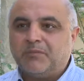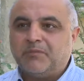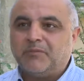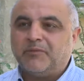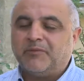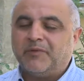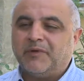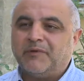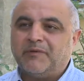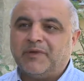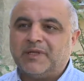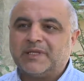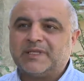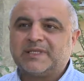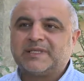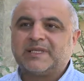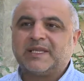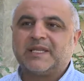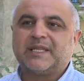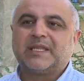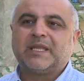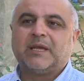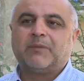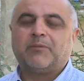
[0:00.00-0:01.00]
We will
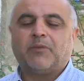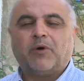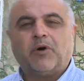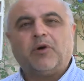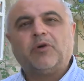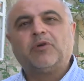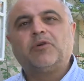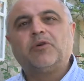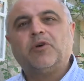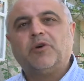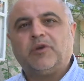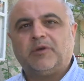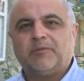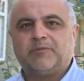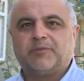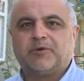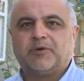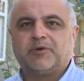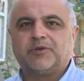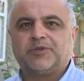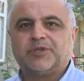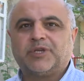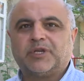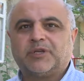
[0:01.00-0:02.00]
set up ongoing
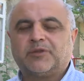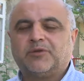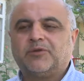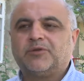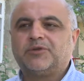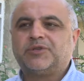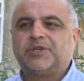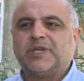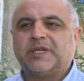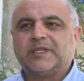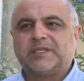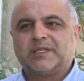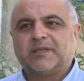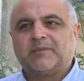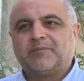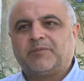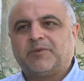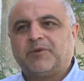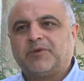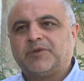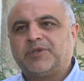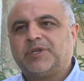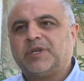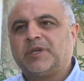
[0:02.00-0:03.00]
project, not just a
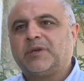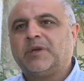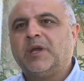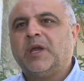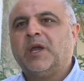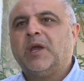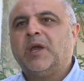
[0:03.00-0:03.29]
project